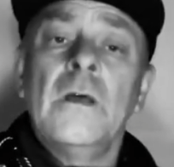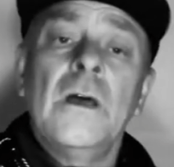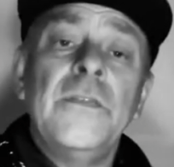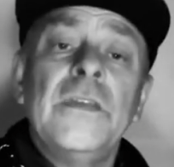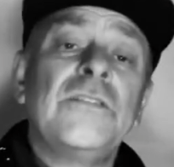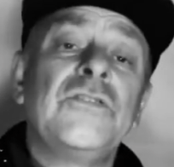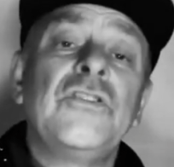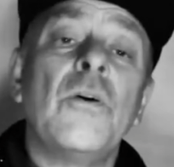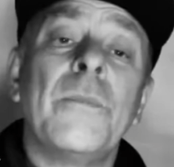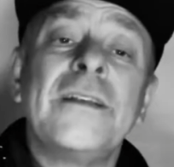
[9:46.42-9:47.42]
And this
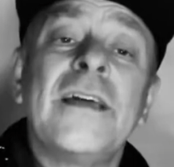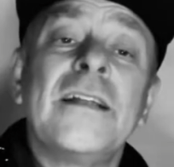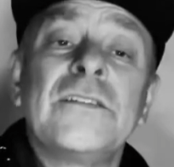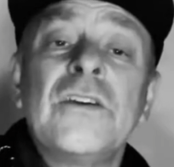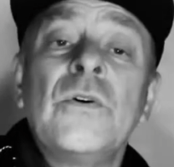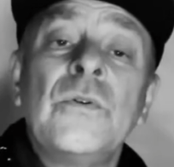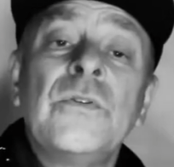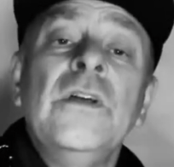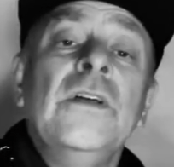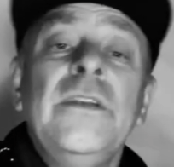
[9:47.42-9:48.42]
joke my dad
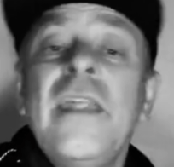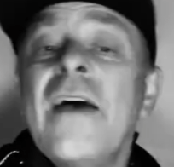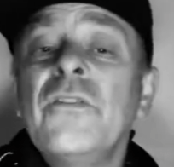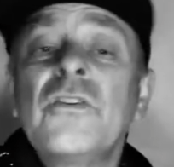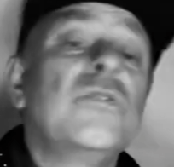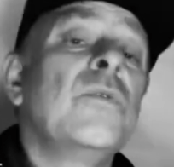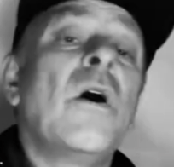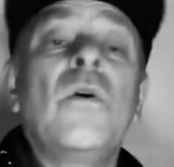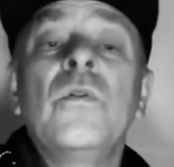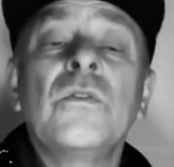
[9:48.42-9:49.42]
told never grew
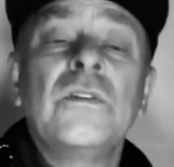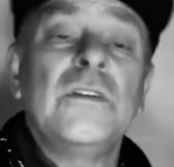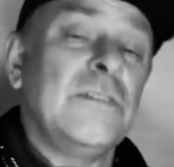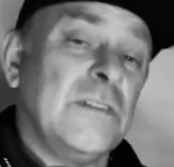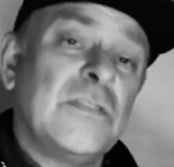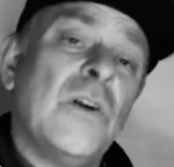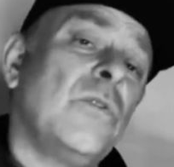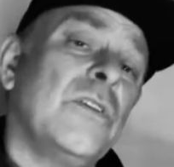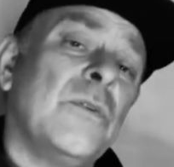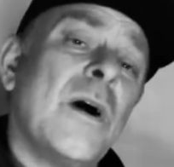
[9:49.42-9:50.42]
old, cause he
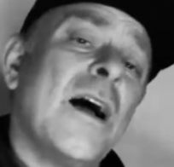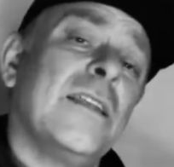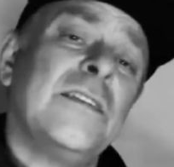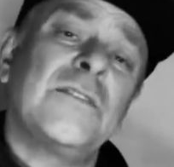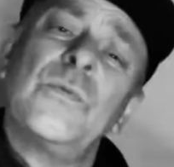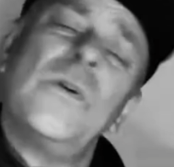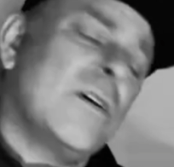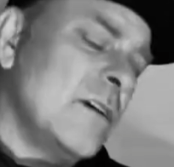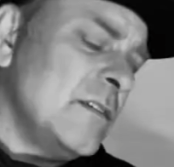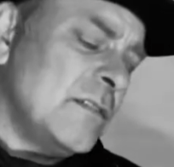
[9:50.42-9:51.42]
told it while he swung a